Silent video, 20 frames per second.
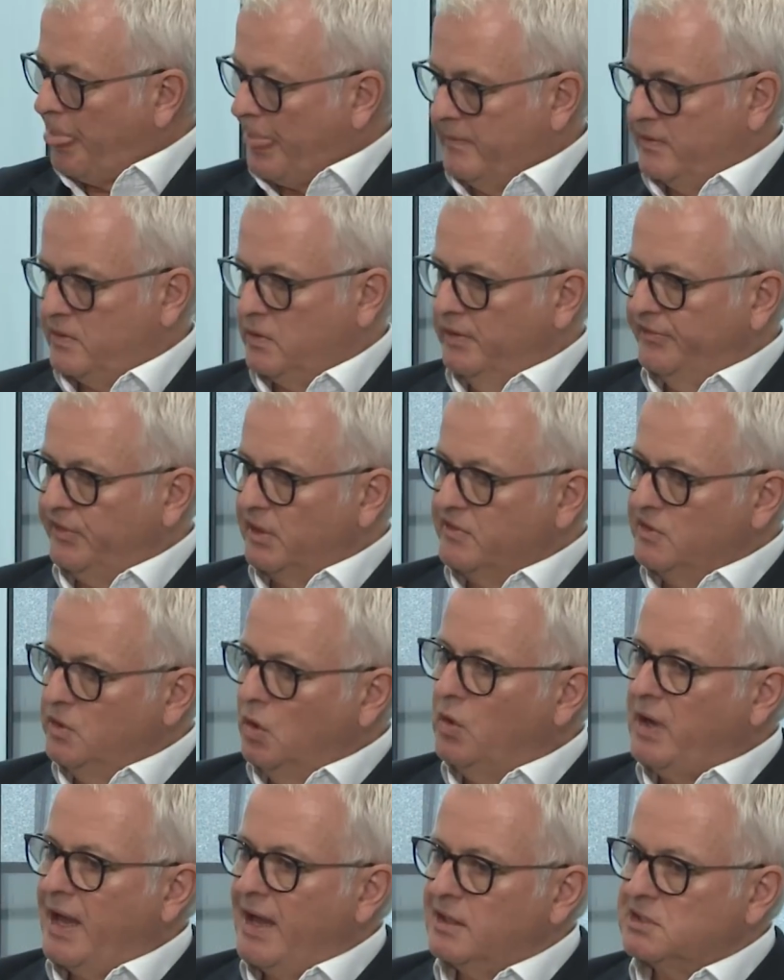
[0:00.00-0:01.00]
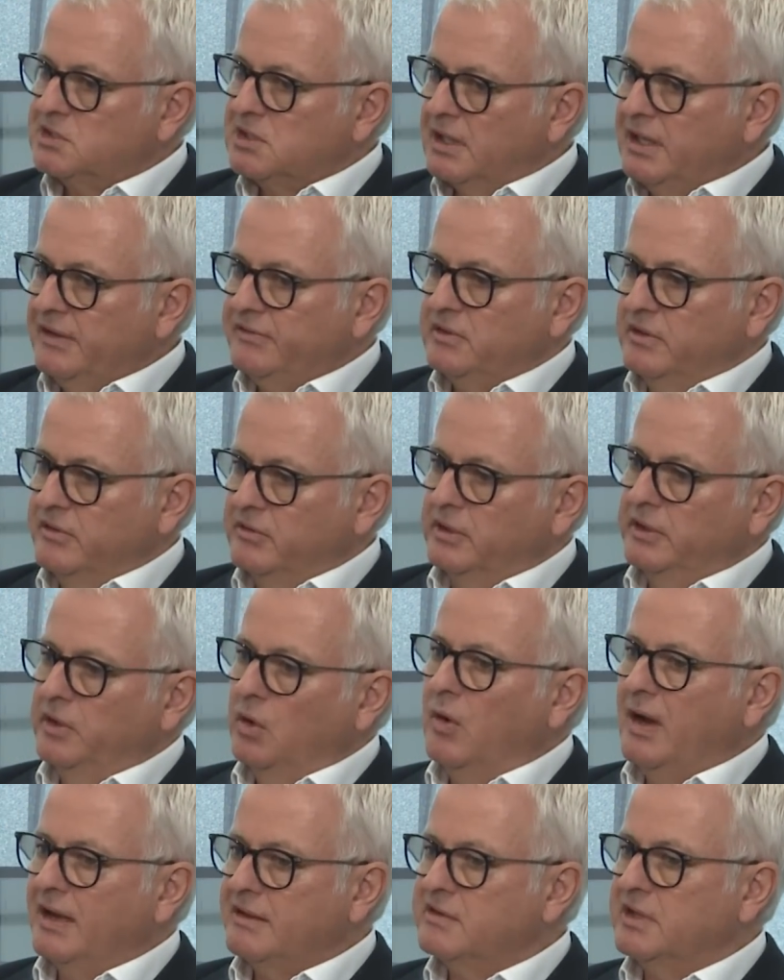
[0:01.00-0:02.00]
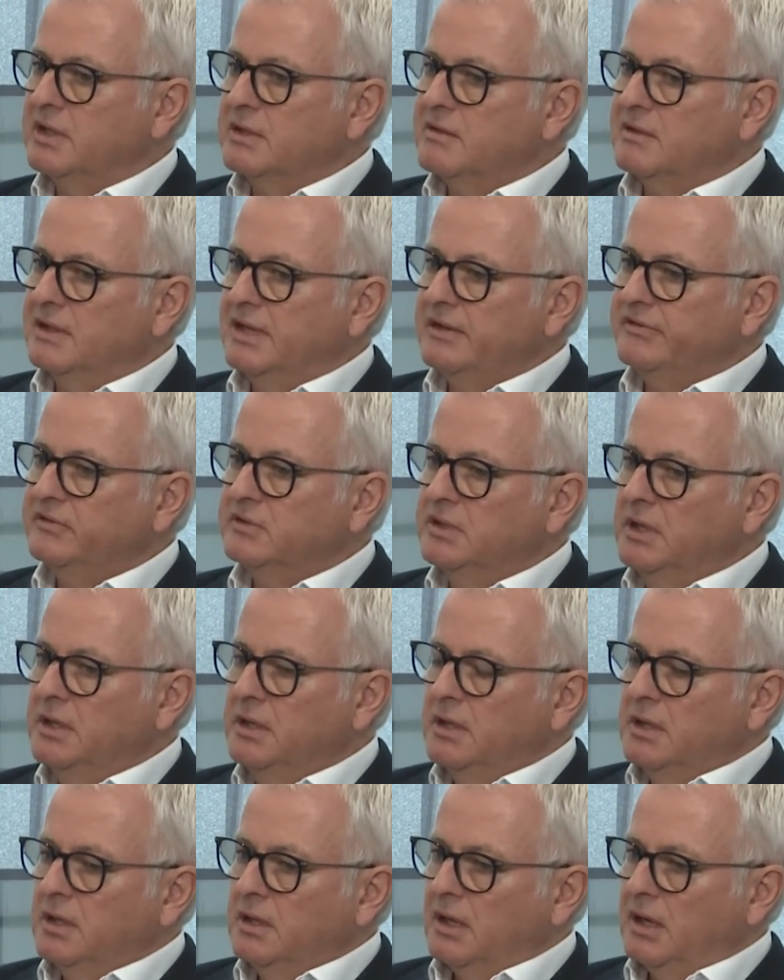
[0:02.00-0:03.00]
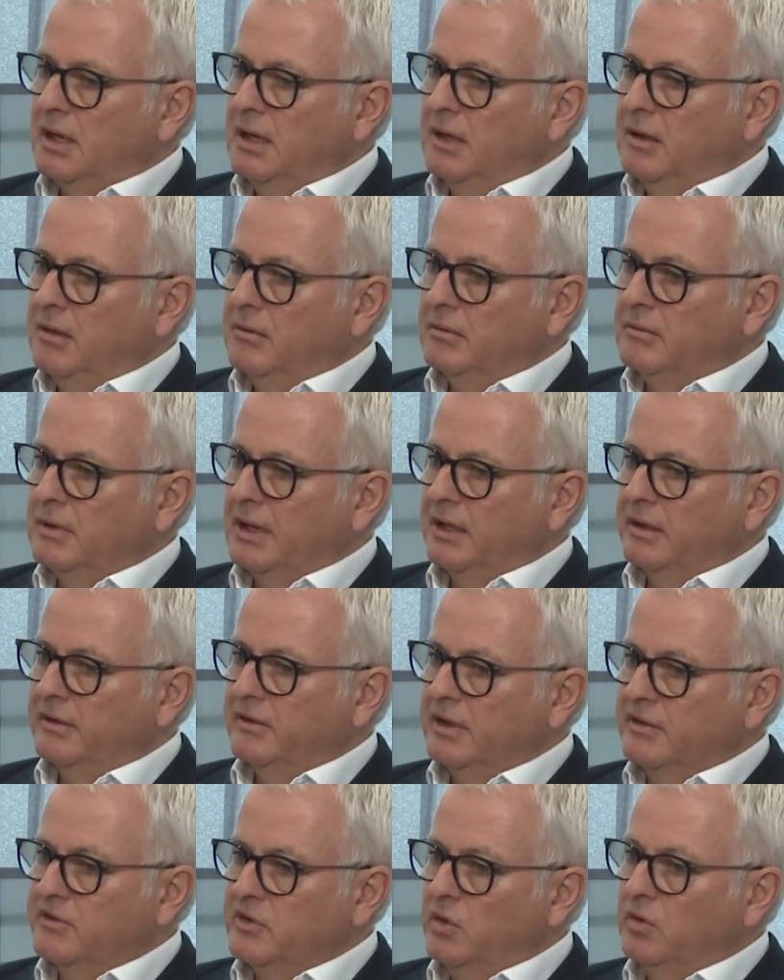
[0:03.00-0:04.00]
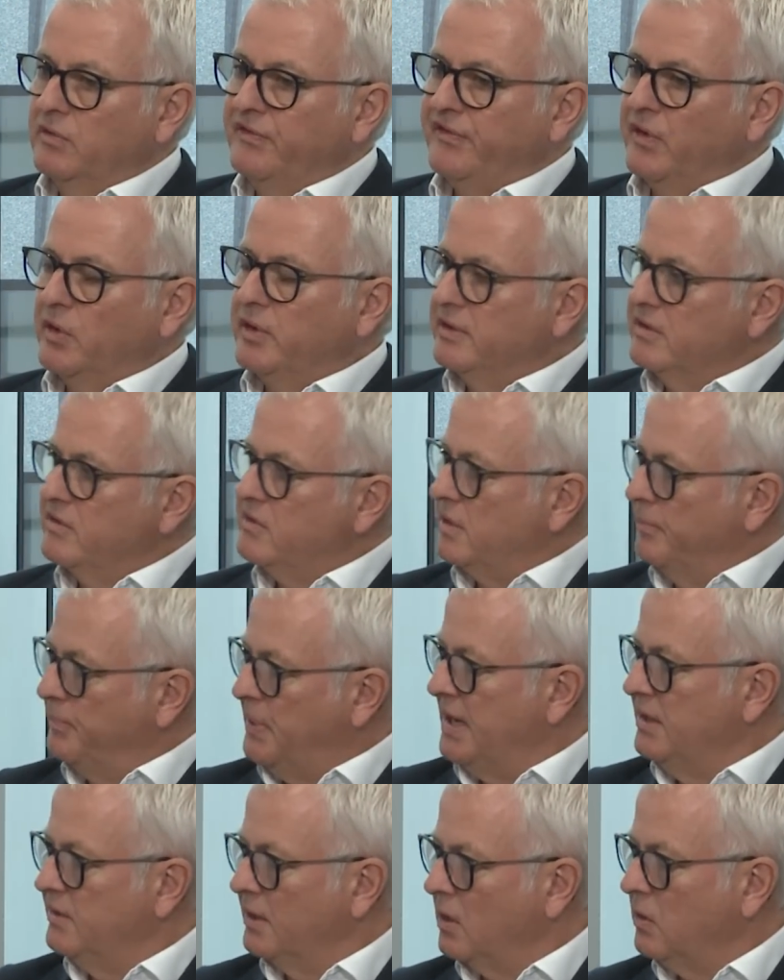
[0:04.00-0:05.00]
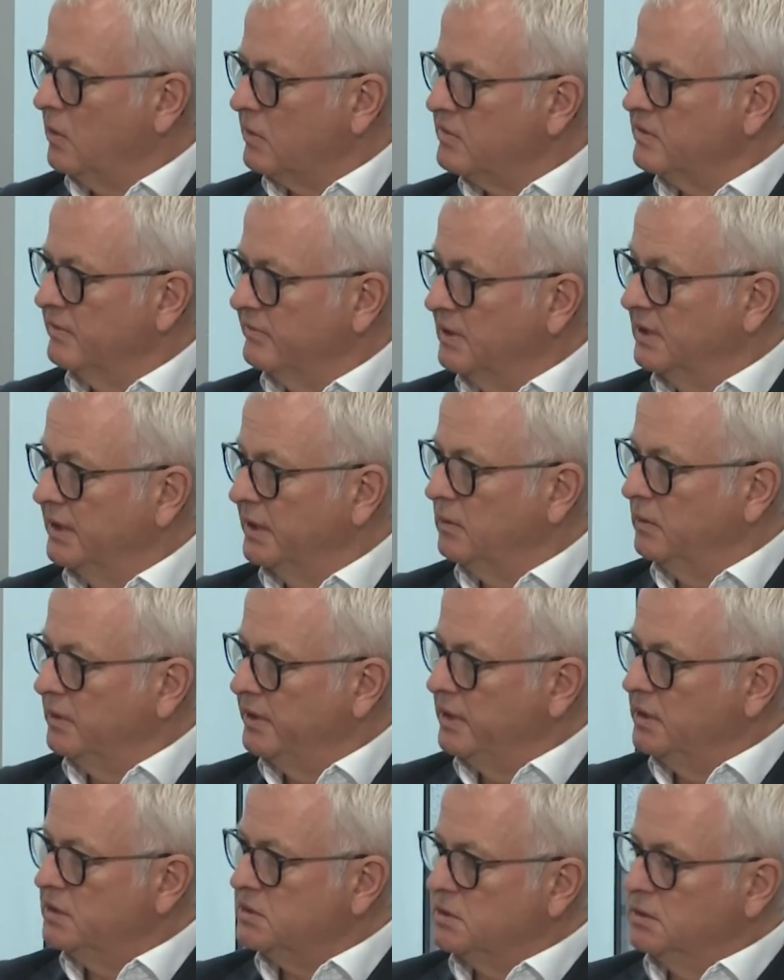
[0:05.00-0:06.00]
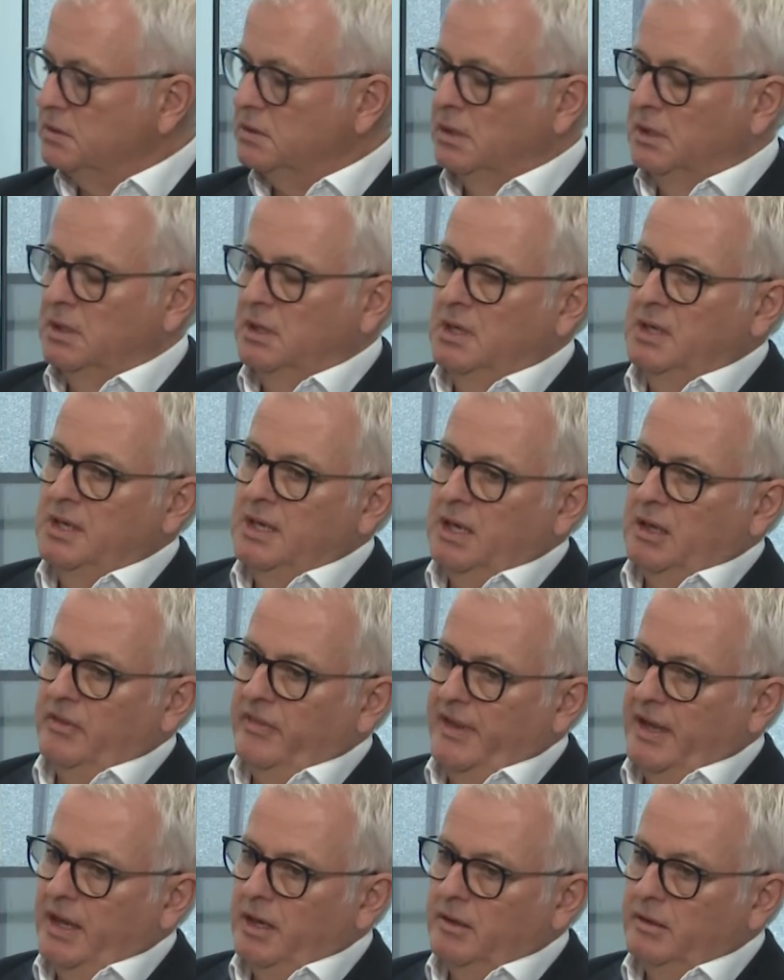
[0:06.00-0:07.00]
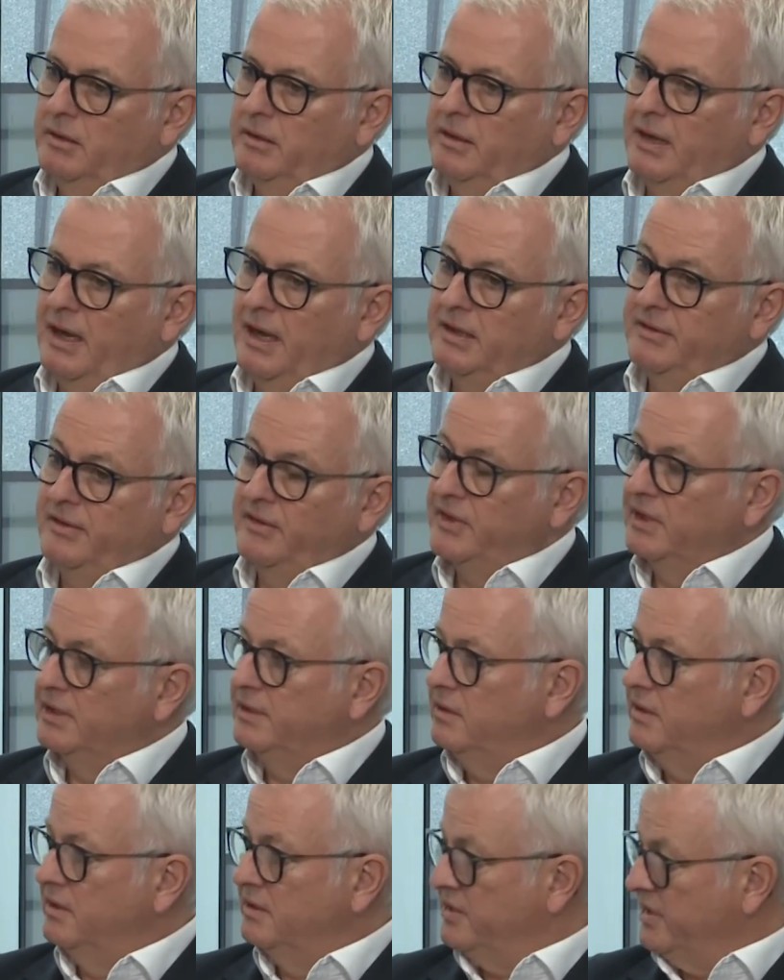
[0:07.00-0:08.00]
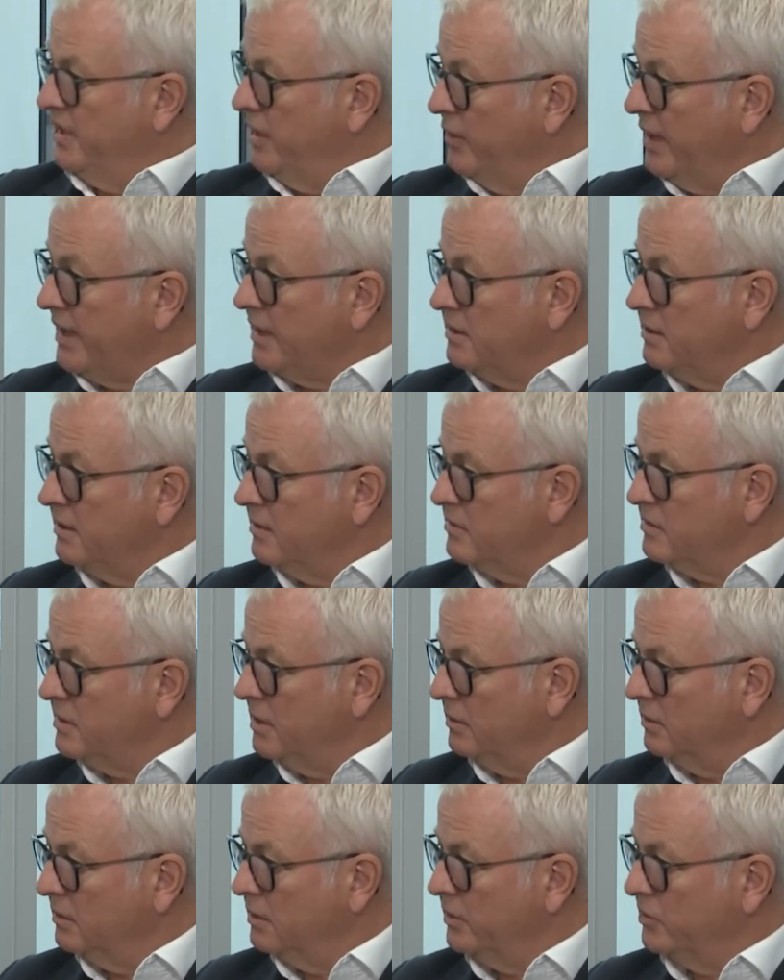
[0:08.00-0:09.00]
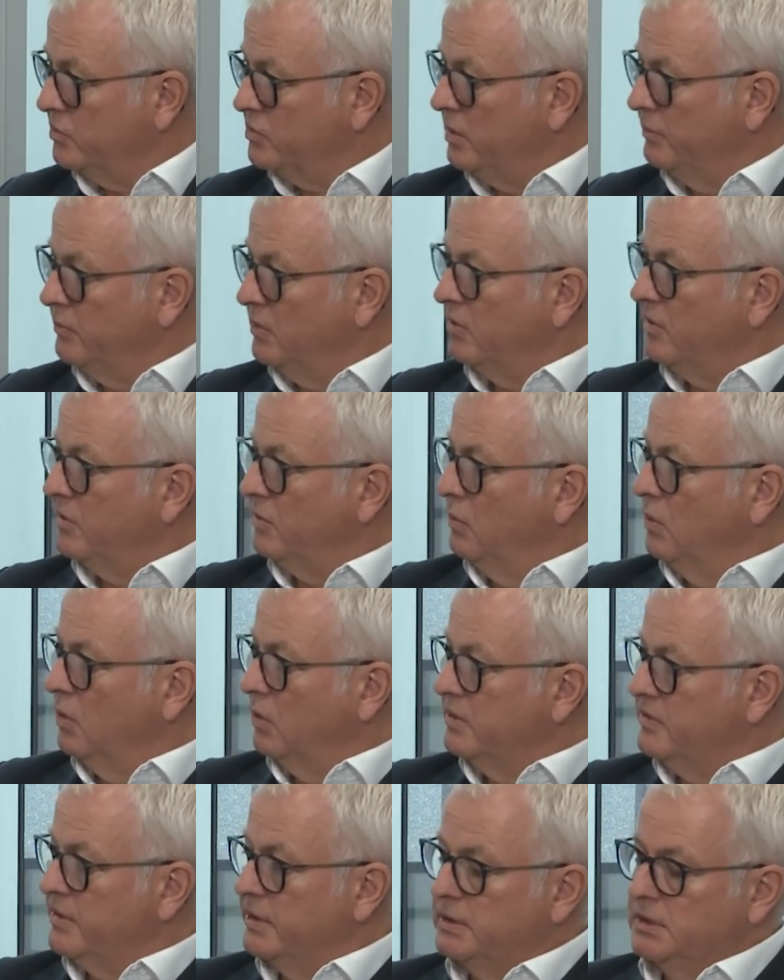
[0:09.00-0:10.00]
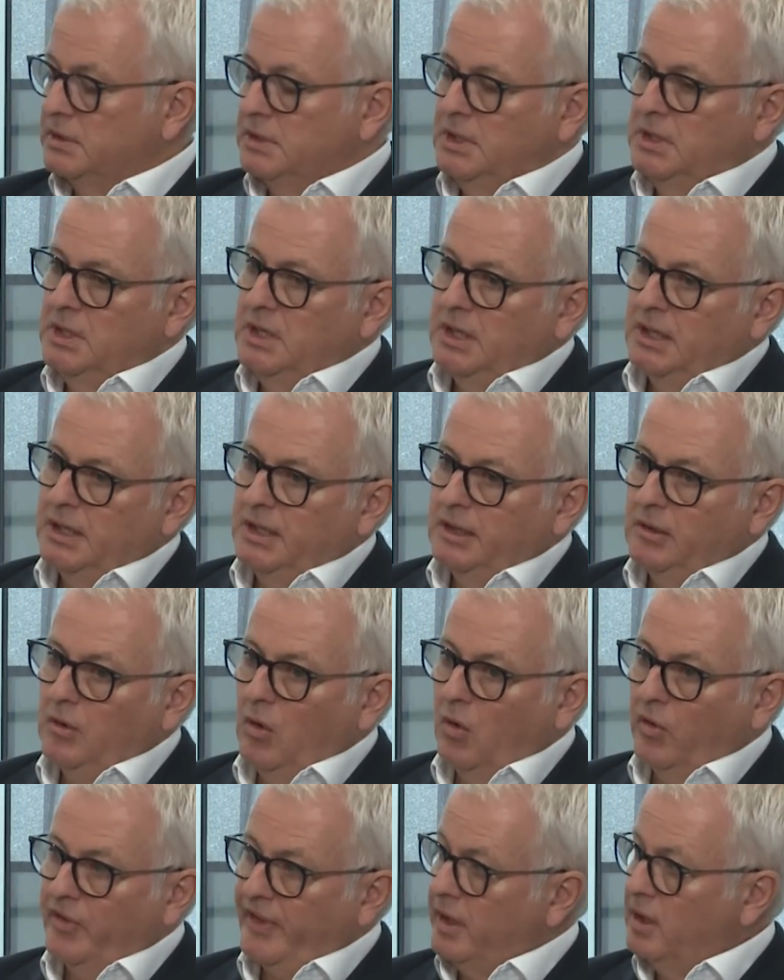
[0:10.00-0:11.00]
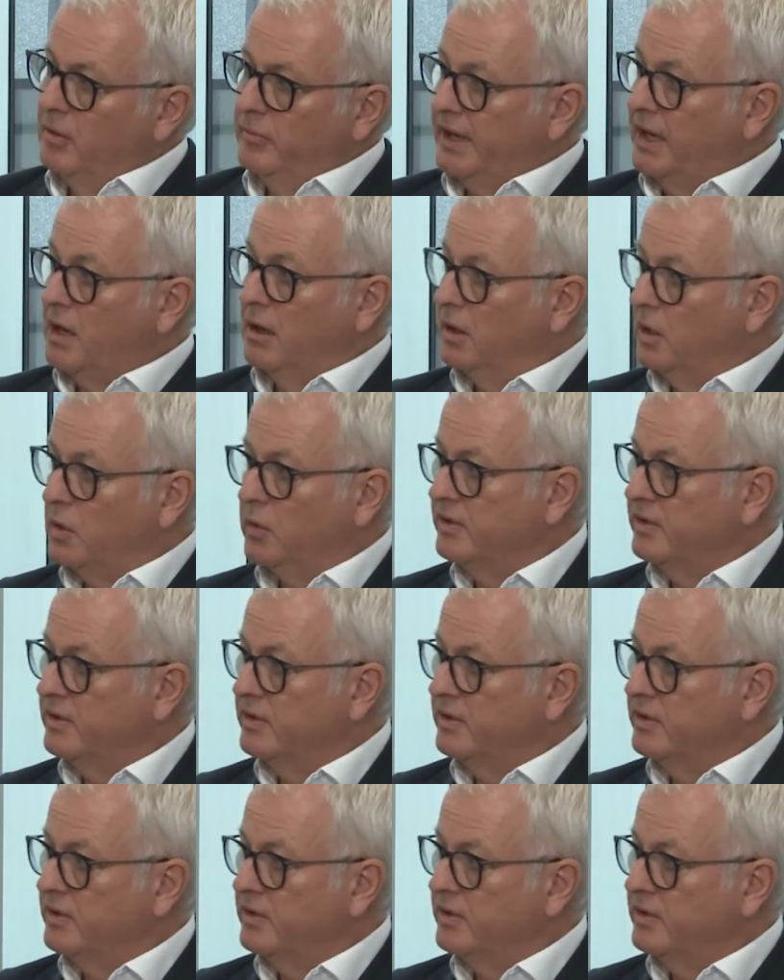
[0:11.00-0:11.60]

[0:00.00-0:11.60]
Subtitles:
So if there's no cash left and there are no assets left and there's no funds to pay the cost of the liquidation, then either the directors can contribute towards it or the company can't go